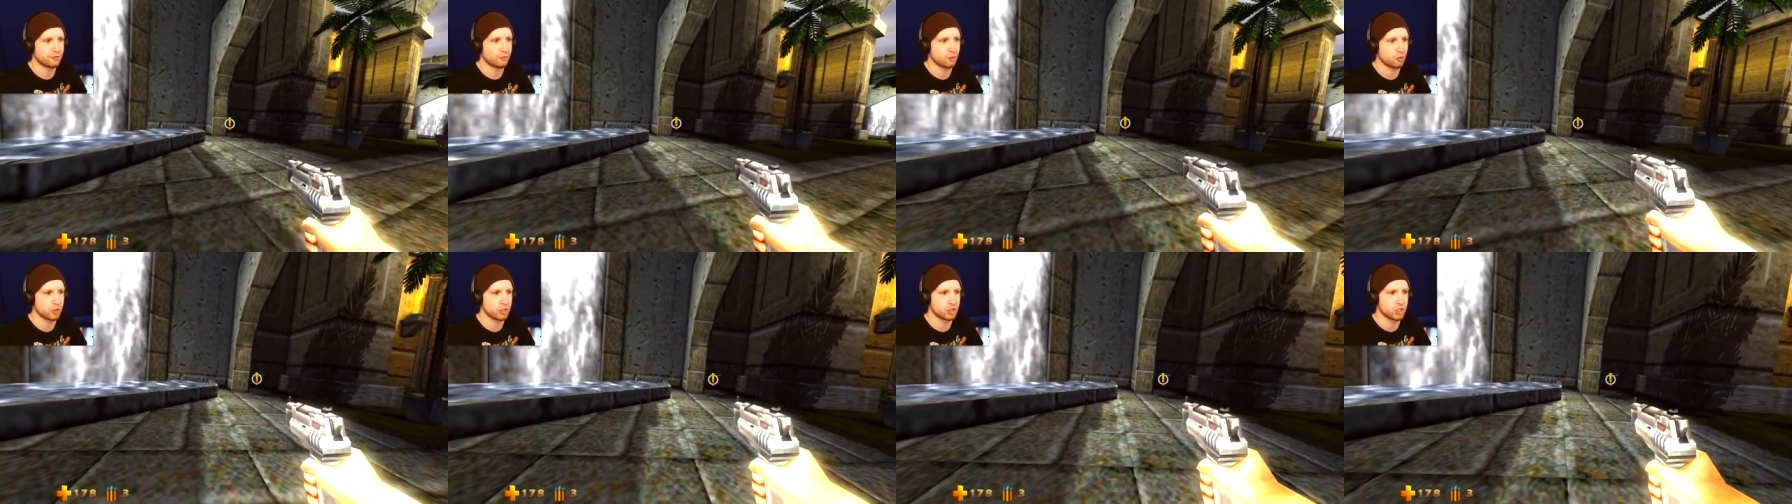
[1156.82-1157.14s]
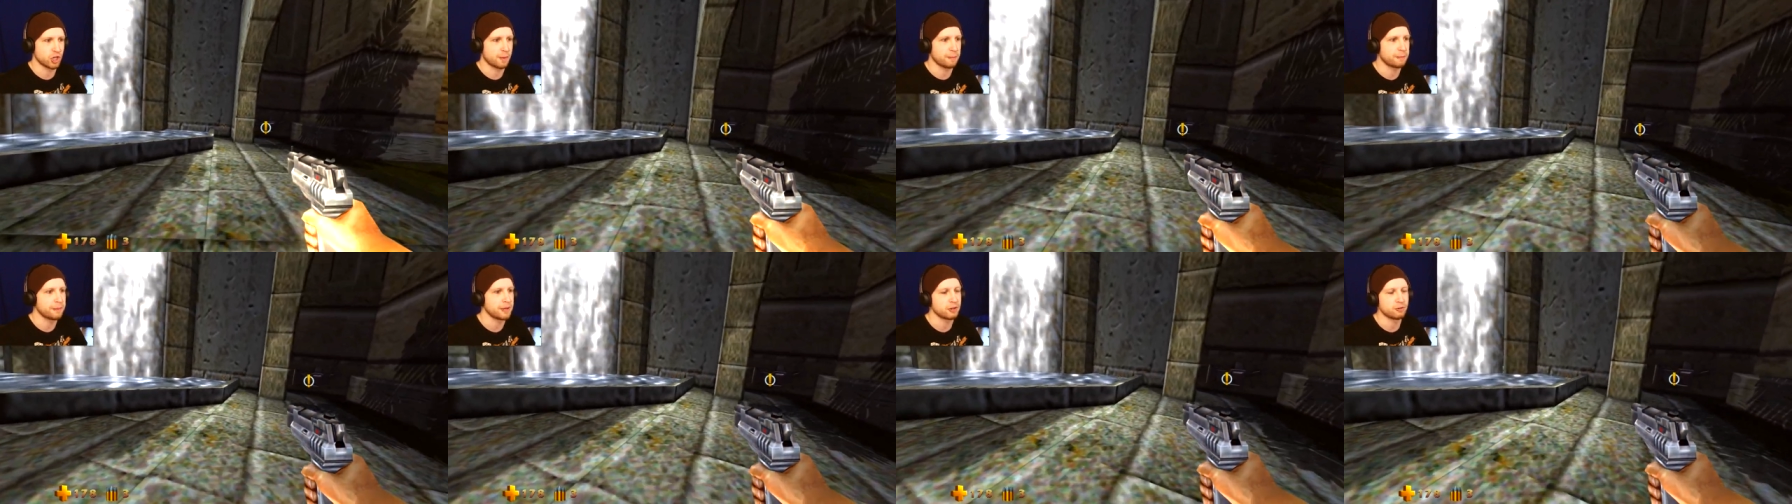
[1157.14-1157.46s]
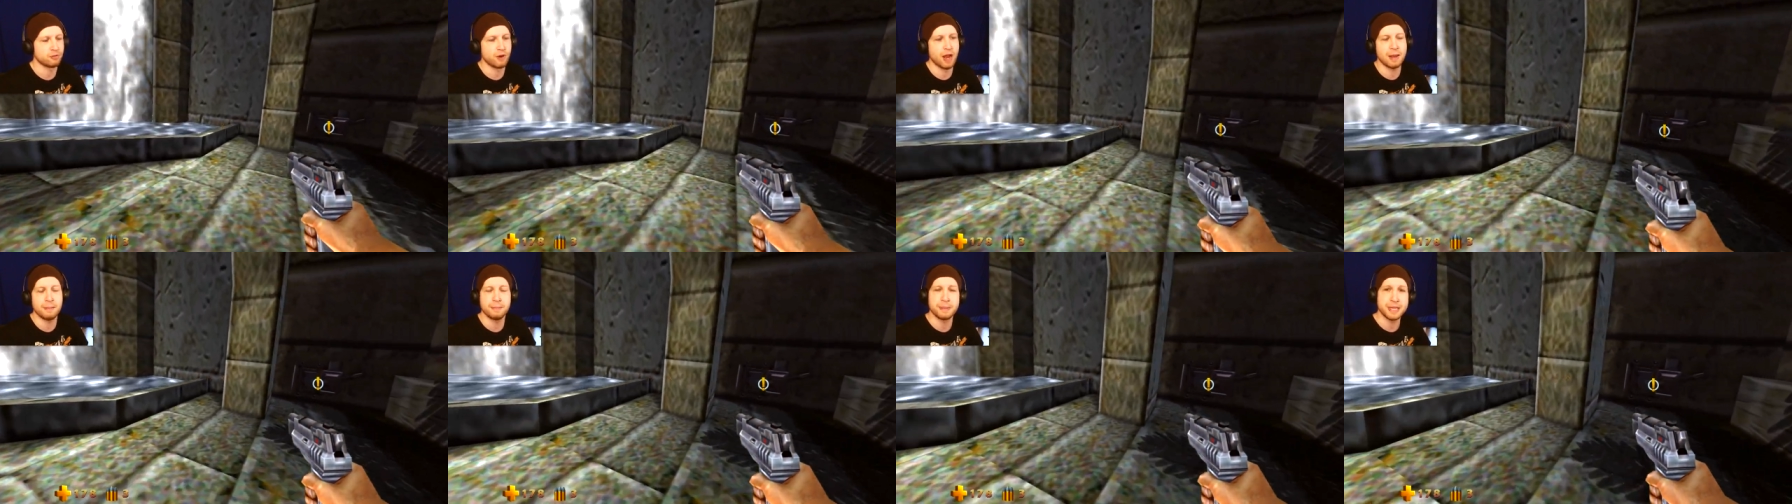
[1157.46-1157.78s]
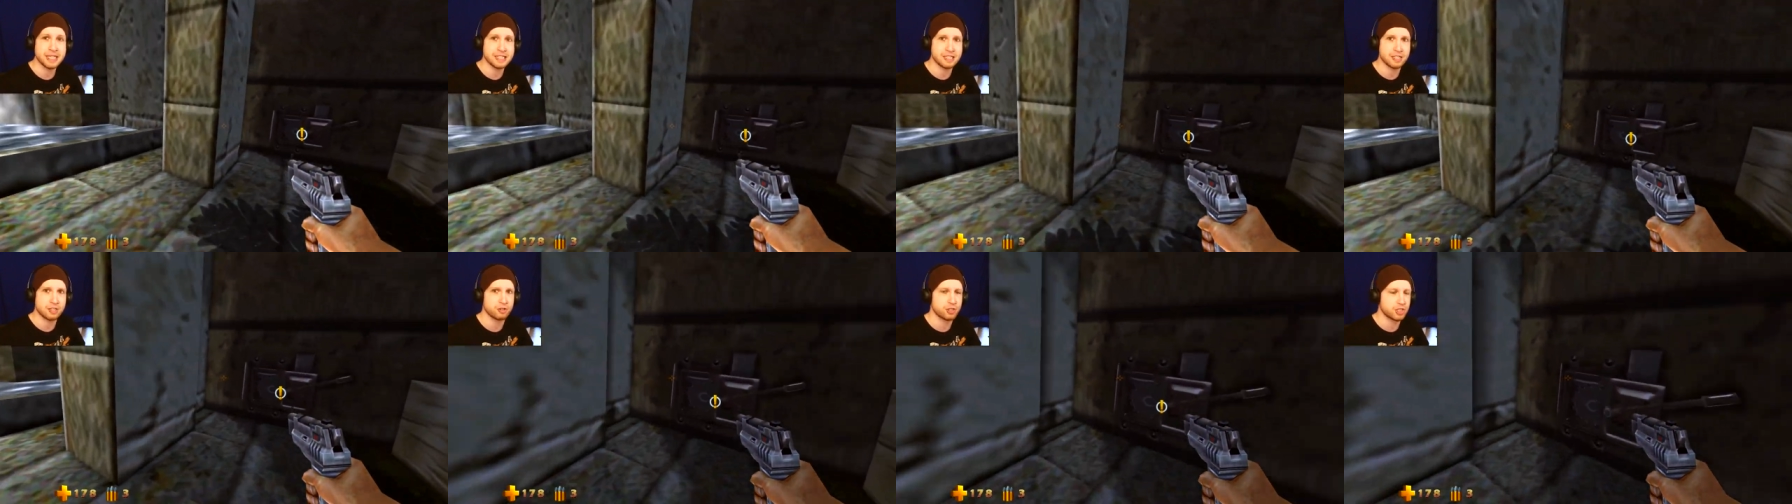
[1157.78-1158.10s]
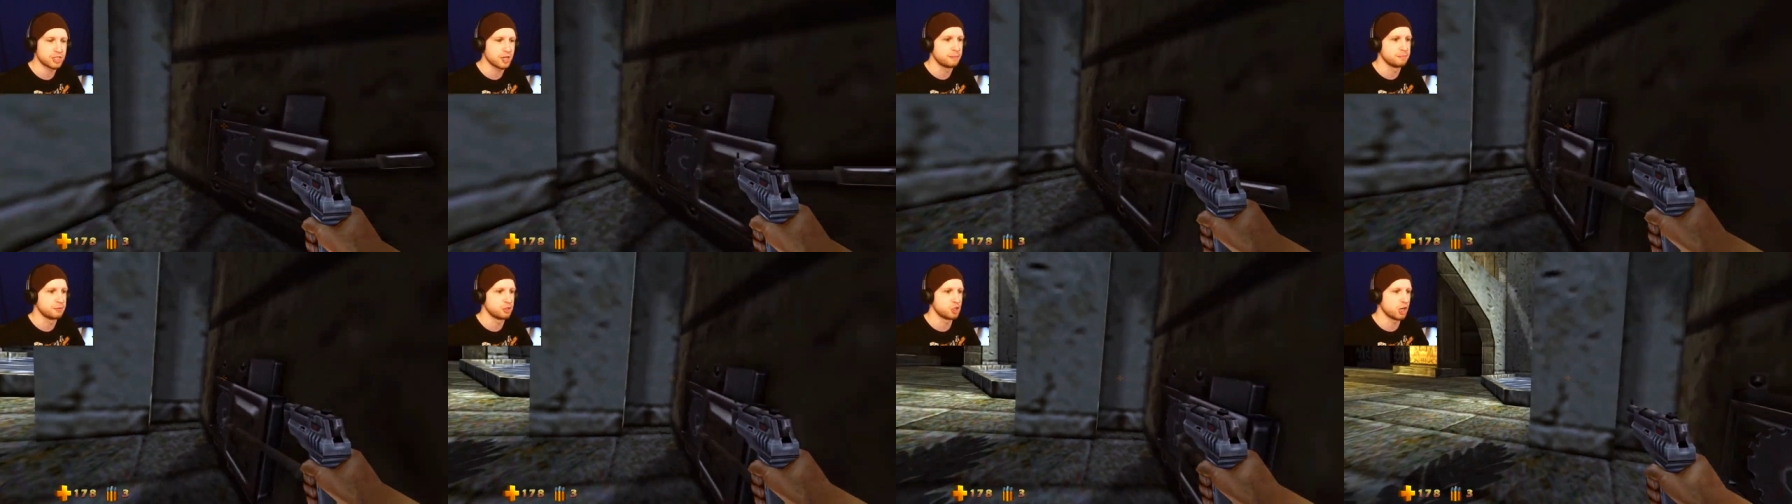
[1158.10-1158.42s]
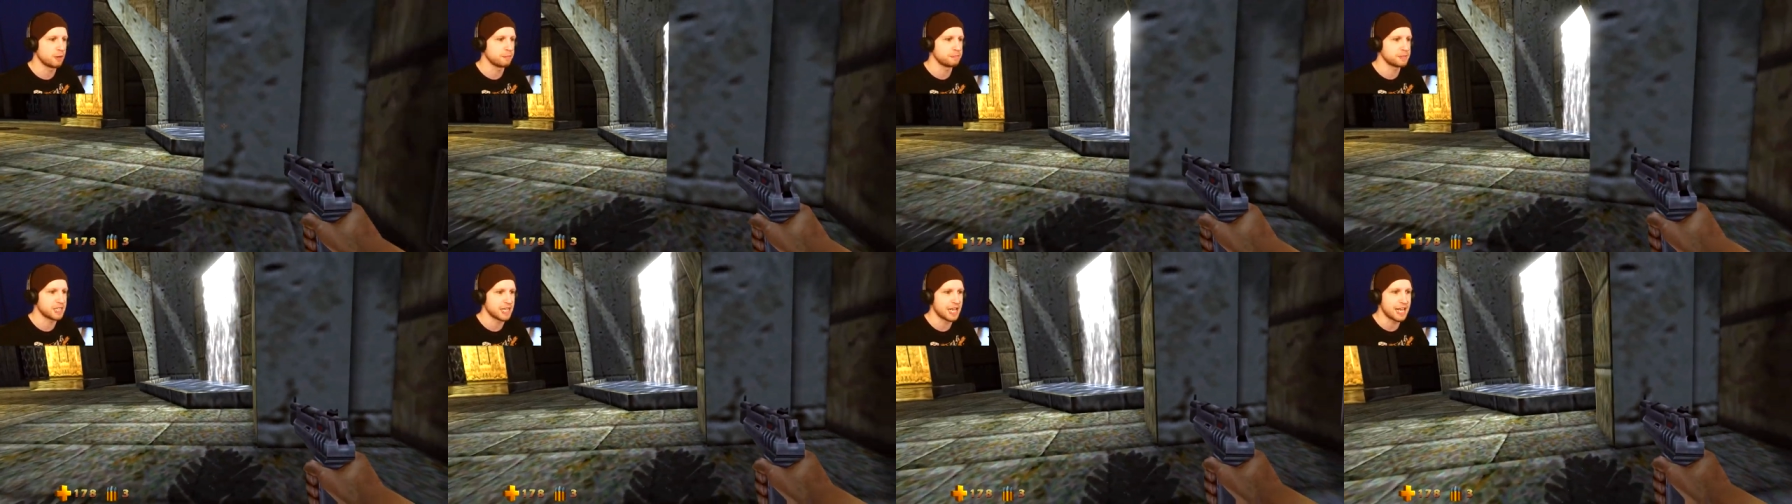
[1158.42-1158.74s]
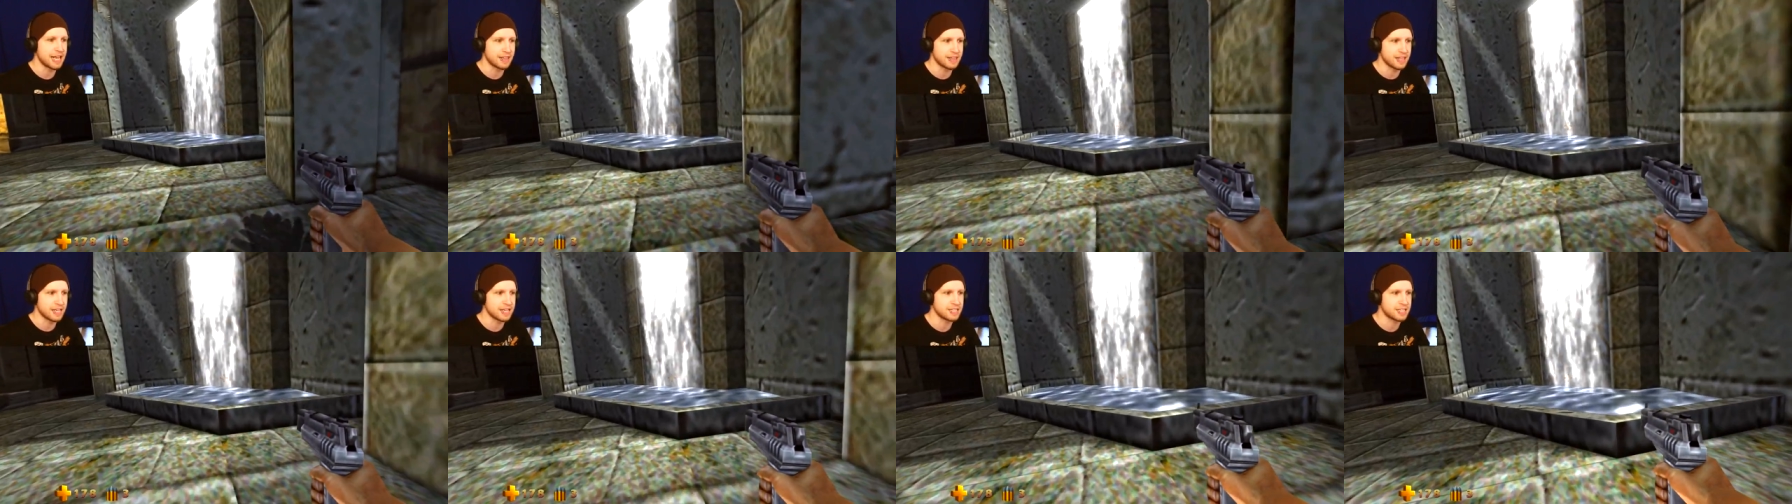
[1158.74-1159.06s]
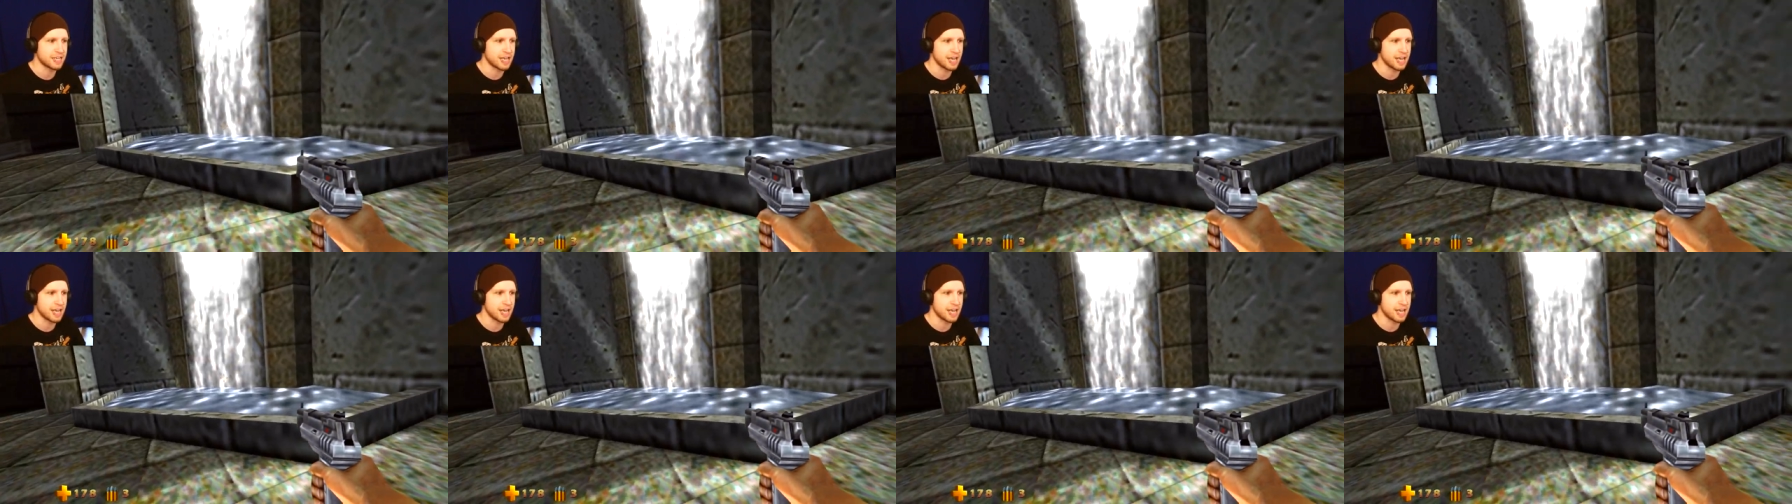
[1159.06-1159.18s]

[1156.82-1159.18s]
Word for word: for jumping, right? Because there's some jumps in this